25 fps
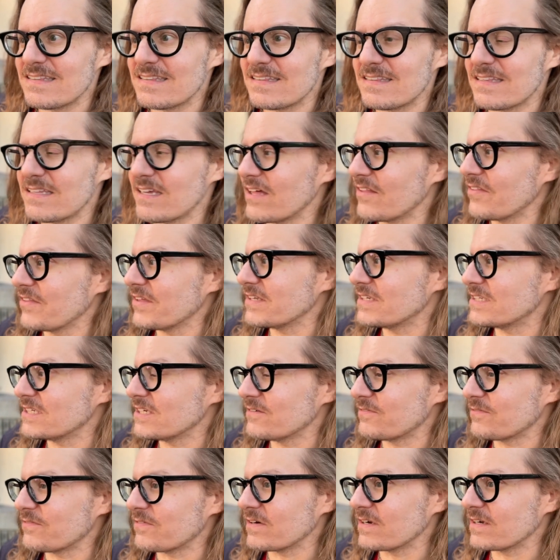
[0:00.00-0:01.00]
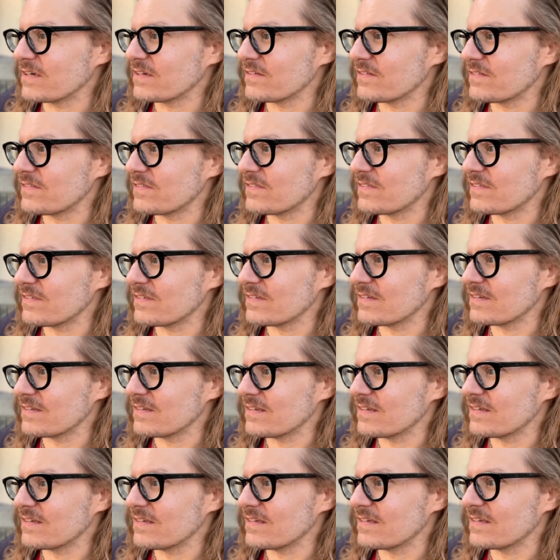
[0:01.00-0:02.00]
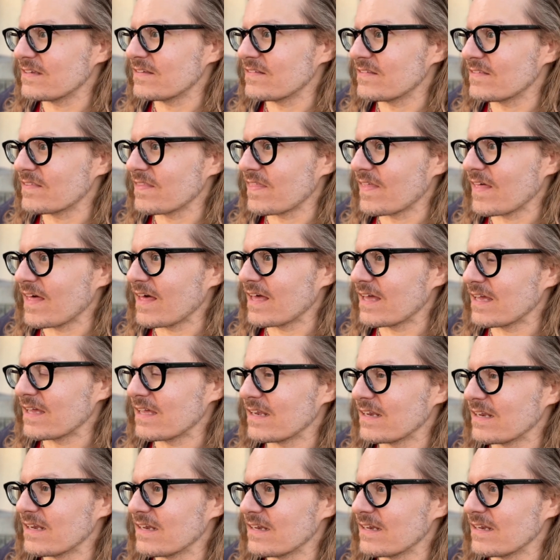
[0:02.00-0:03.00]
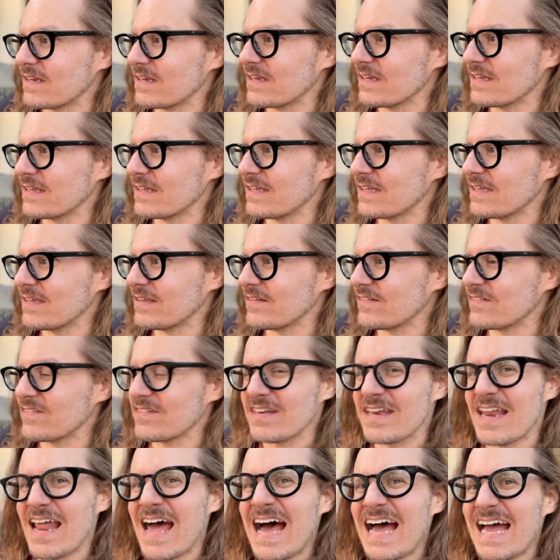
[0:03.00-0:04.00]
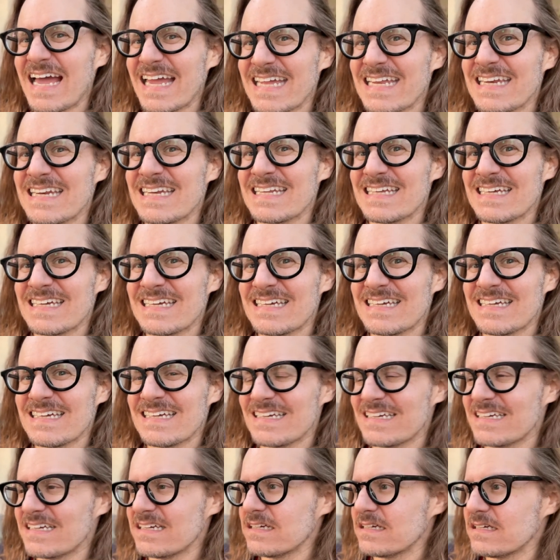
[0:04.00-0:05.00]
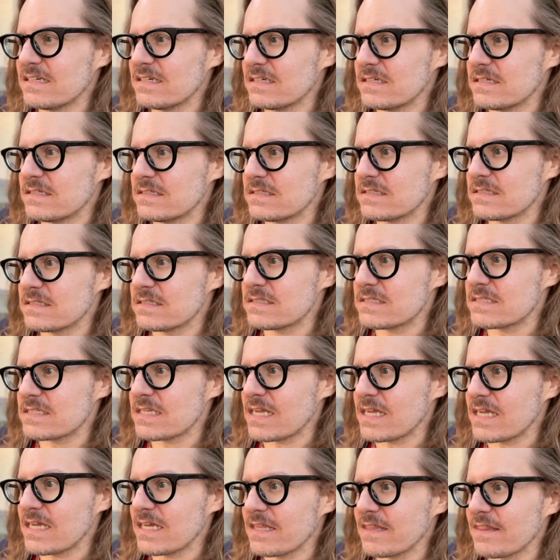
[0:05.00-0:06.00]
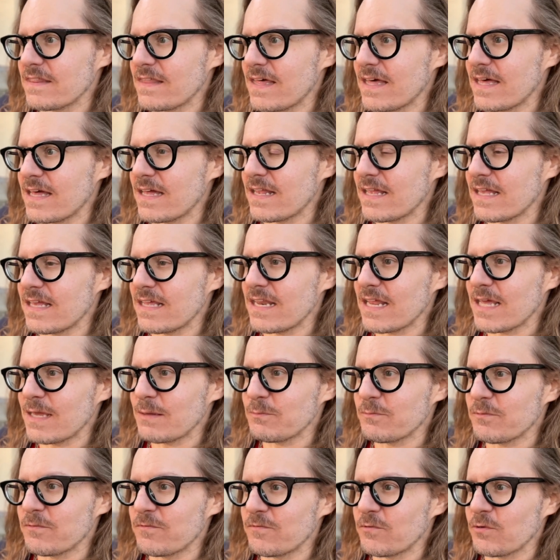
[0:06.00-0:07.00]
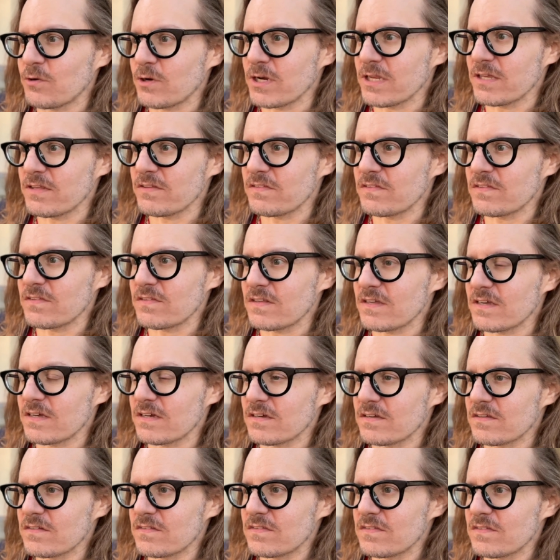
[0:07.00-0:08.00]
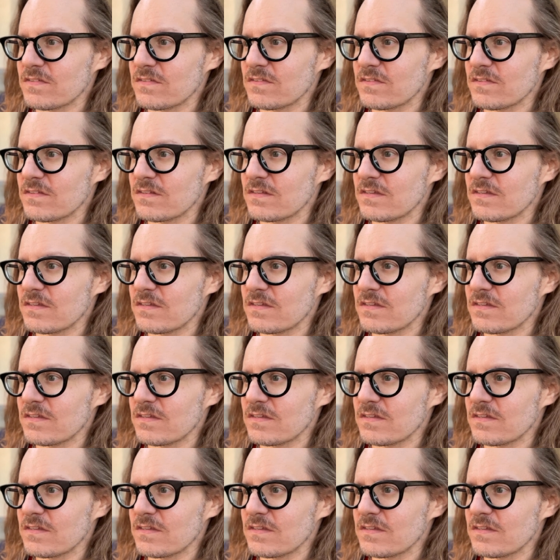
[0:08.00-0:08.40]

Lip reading: The only difference is that he's 9 saying that, and I'm 46.